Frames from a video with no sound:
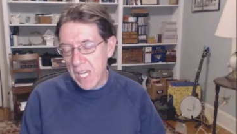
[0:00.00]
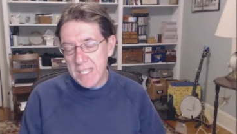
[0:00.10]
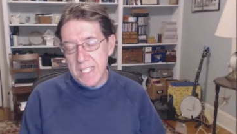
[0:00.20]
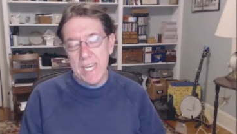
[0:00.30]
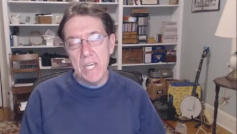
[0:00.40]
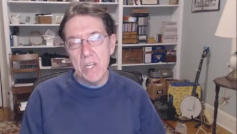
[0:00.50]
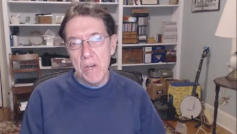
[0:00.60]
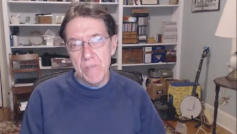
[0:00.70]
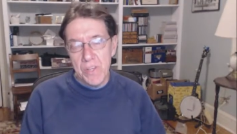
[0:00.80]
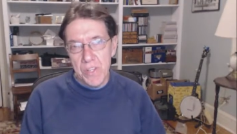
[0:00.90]
Can't say
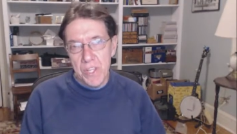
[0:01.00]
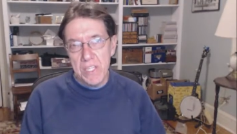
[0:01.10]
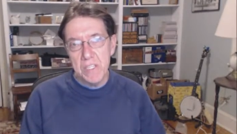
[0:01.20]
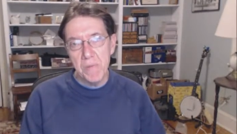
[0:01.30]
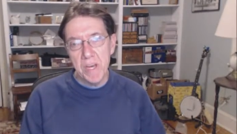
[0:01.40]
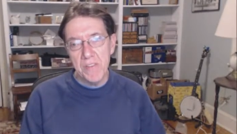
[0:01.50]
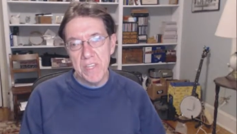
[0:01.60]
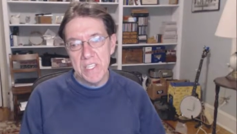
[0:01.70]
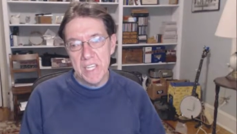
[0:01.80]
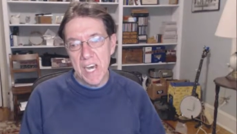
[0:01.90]
enough good things
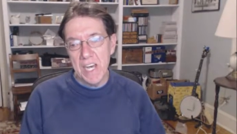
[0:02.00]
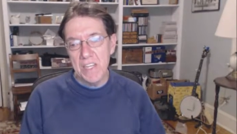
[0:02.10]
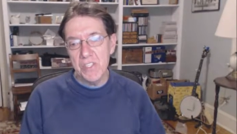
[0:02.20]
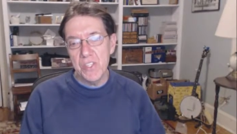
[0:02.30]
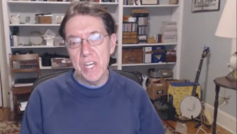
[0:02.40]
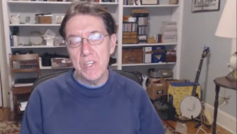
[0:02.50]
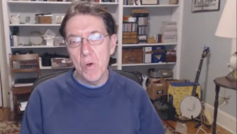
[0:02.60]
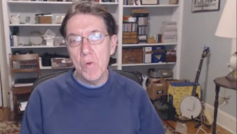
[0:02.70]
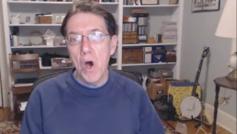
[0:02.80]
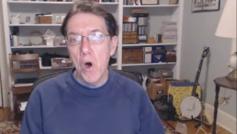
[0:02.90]
about these guys. They
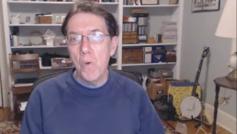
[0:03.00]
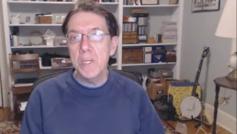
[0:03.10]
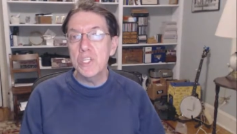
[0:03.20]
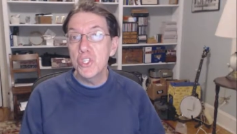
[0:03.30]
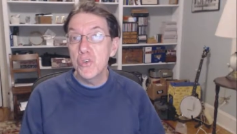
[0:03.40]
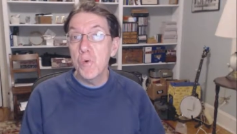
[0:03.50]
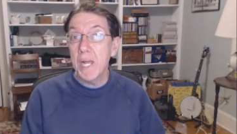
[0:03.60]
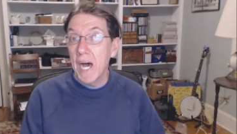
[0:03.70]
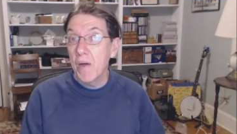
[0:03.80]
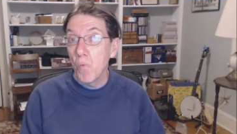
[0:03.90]
don't always do
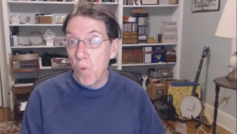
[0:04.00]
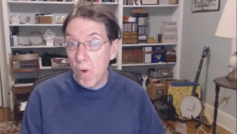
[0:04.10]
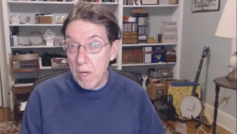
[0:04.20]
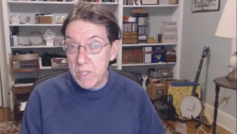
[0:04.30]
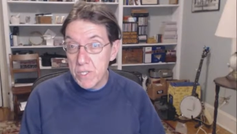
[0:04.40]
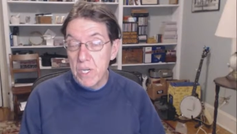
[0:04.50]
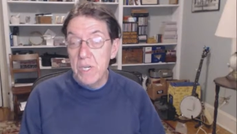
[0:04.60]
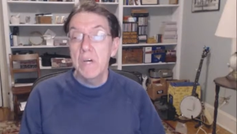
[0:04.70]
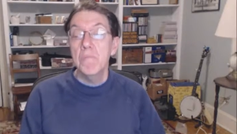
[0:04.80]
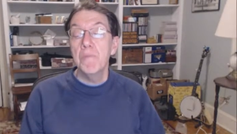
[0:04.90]
what I want,
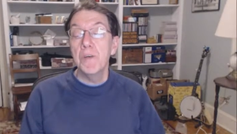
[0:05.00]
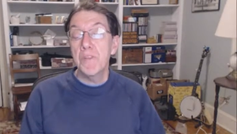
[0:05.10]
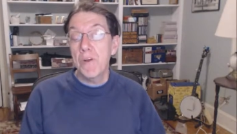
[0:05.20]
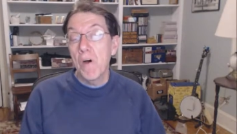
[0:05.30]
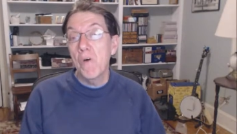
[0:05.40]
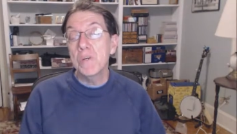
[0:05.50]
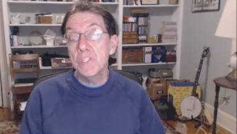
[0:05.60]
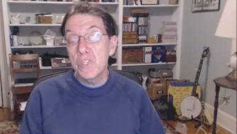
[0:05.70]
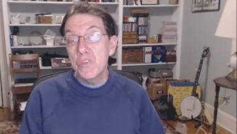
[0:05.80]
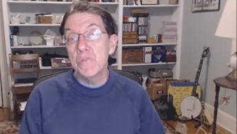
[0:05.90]
but they're
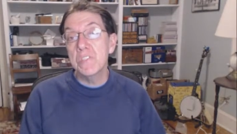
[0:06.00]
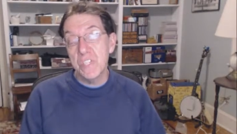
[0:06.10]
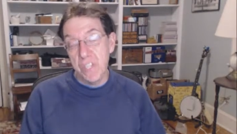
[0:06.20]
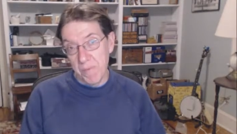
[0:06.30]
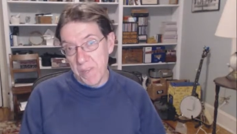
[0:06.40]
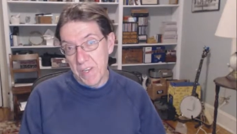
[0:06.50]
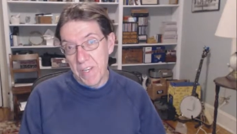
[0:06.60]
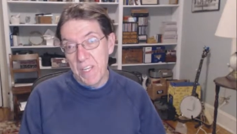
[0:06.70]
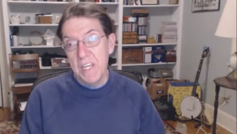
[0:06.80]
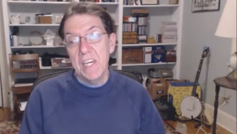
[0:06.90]
always doing
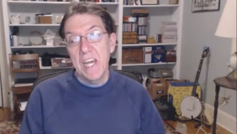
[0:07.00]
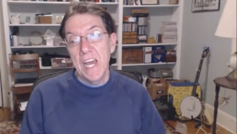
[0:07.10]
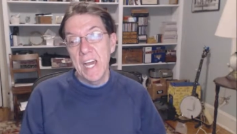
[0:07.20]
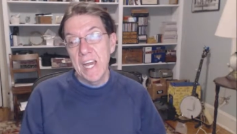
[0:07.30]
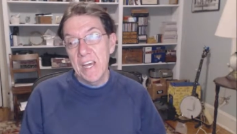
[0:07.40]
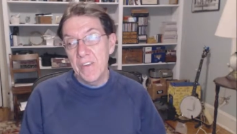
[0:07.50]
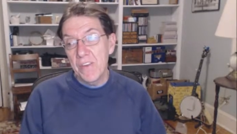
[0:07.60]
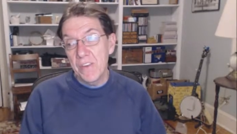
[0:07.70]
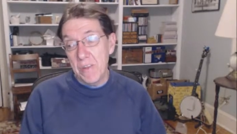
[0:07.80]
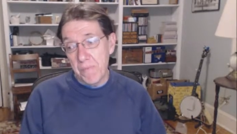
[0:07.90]
something.
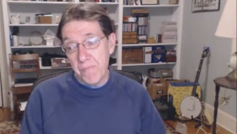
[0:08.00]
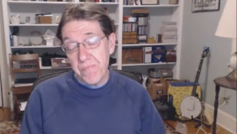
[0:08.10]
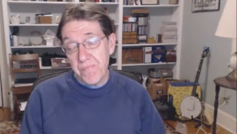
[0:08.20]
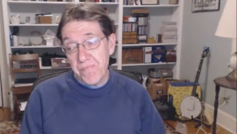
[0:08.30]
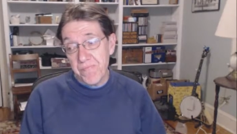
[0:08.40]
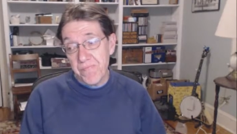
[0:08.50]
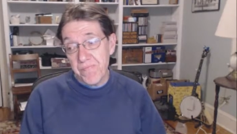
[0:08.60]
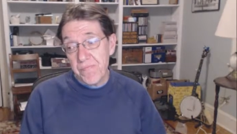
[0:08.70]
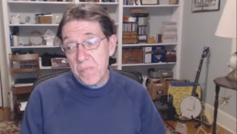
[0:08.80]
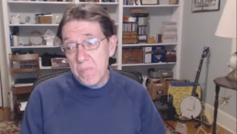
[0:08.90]
And,
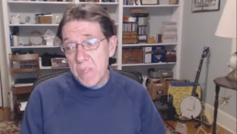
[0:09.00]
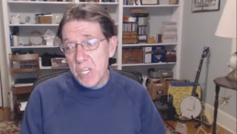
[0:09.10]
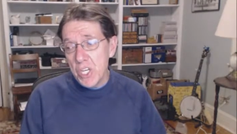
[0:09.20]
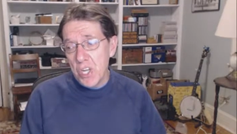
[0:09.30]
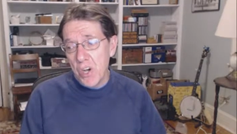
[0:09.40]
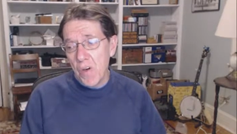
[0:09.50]
you